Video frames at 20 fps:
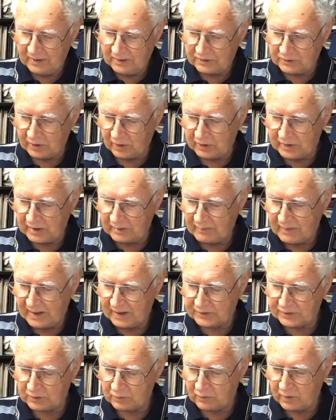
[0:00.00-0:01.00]
Tony
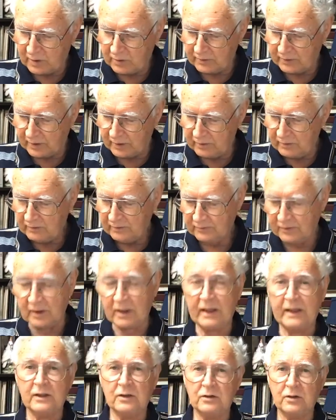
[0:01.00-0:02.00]
Martirano, the
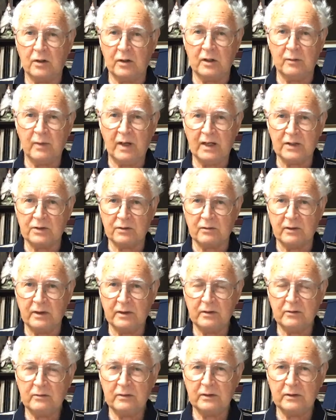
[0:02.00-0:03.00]
late Tony
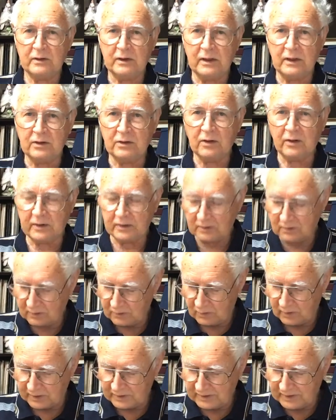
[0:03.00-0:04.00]
Martirano, and he died
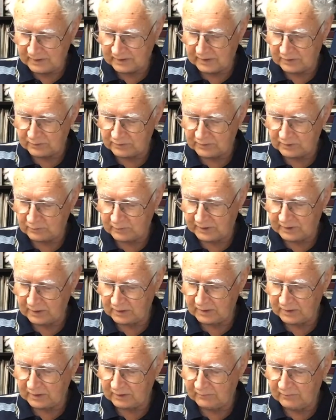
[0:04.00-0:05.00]
quite young, he was a
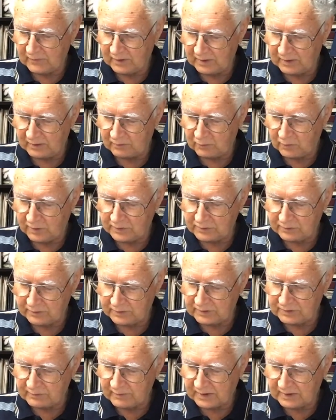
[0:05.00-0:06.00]
regular writer in
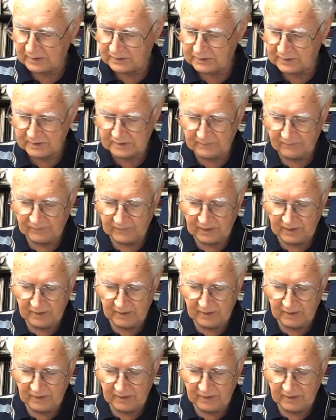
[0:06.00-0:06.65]
this magazine,